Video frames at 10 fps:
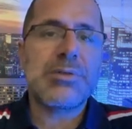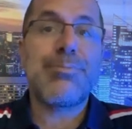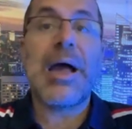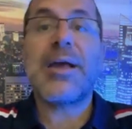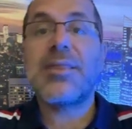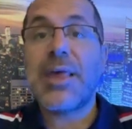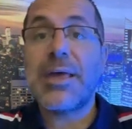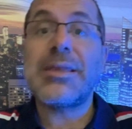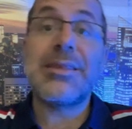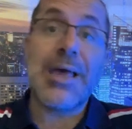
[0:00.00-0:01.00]
Back
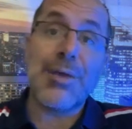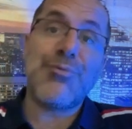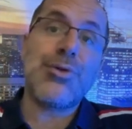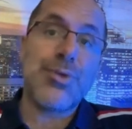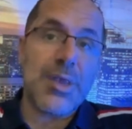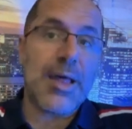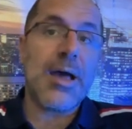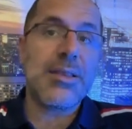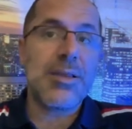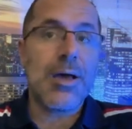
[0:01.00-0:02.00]
then, in that video that I
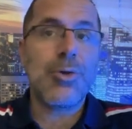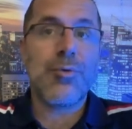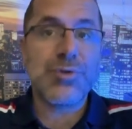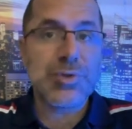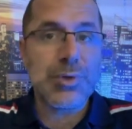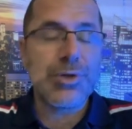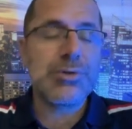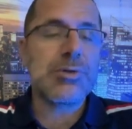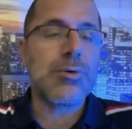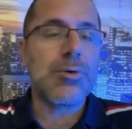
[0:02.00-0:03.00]
had done over 2
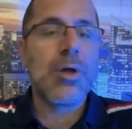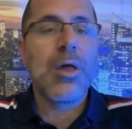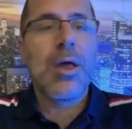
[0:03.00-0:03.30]
years ago,